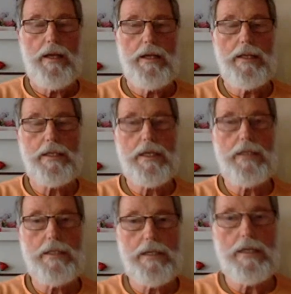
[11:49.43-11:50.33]
let us
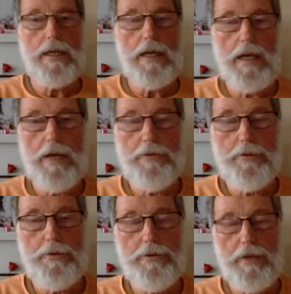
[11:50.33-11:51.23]
consider a
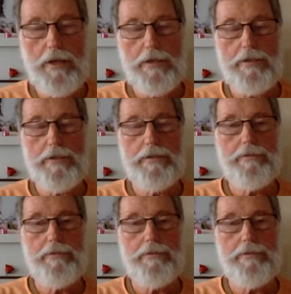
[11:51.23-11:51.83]
few things.